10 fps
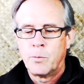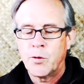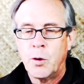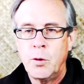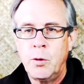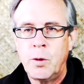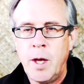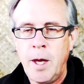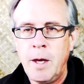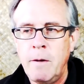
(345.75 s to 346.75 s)
So you
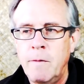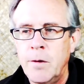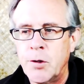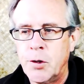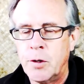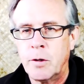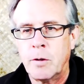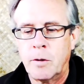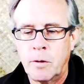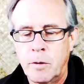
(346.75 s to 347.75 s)
can visit
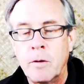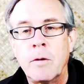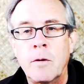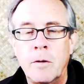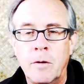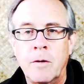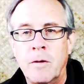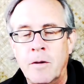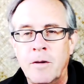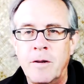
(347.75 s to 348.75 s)

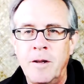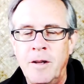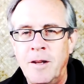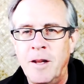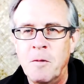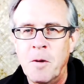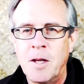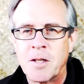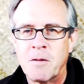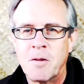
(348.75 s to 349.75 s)
the
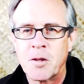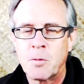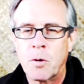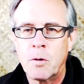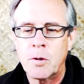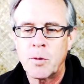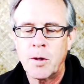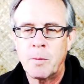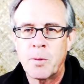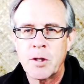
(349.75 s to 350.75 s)
inmates of this world is
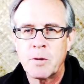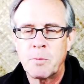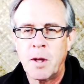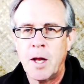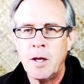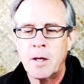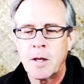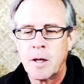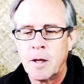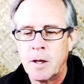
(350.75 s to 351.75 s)
really a prison planet,
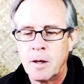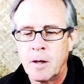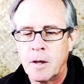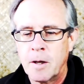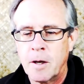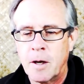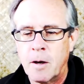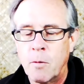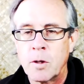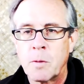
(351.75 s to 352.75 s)

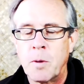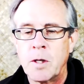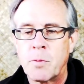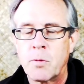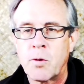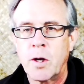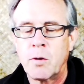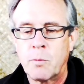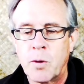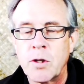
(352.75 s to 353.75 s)
uh, where it's a place where we're
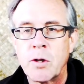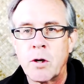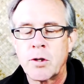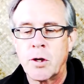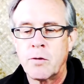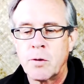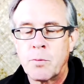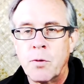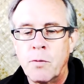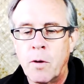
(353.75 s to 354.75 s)
trying to imprison ourselves to
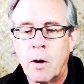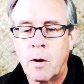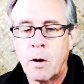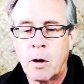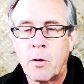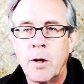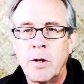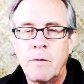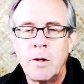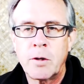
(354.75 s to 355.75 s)
prove our, our
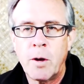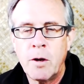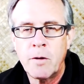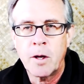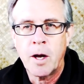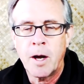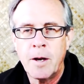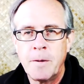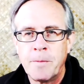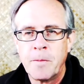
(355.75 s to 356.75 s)
creativity is greater than God.